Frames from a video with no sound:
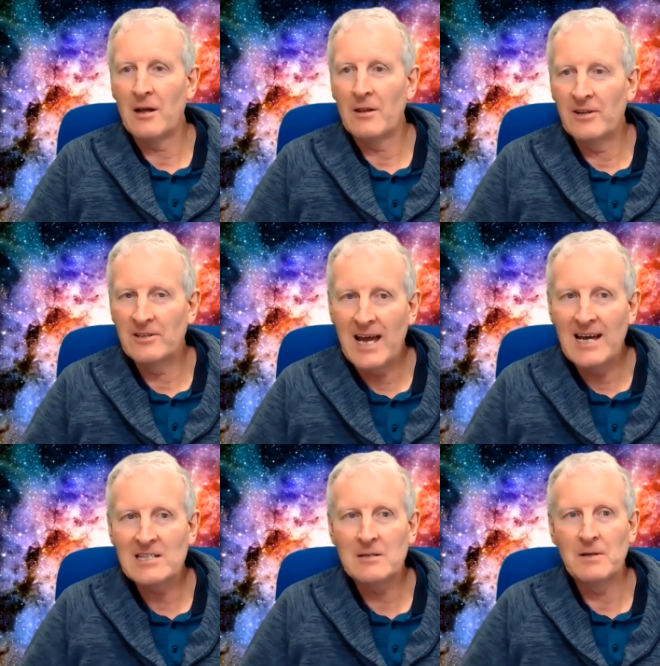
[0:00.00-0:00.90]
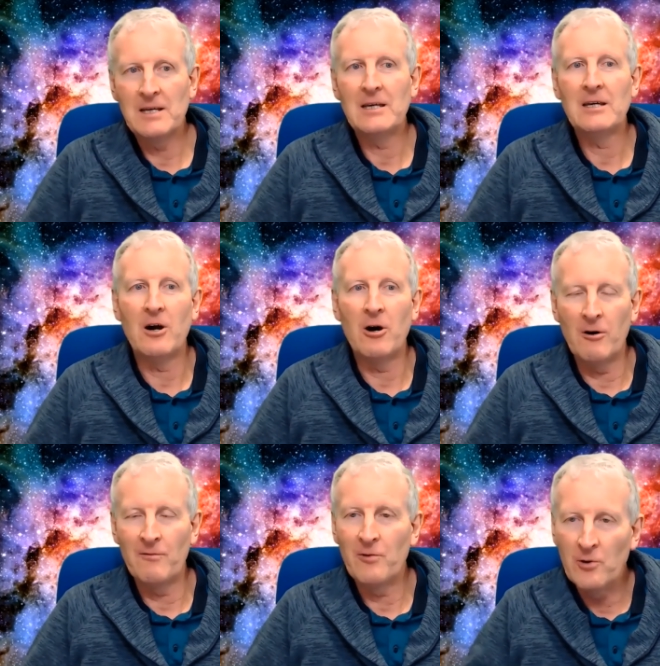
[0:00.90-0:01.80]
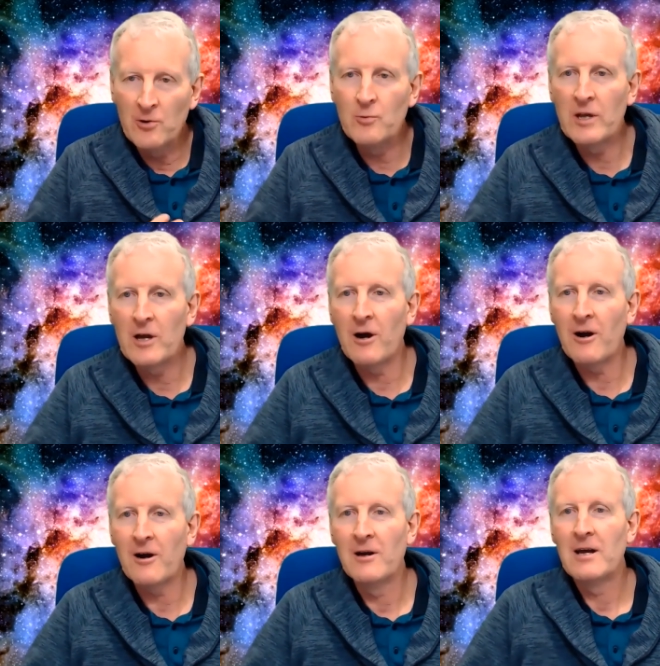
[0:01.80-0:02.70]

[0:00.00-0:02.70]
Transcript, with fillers: the testimony of who we are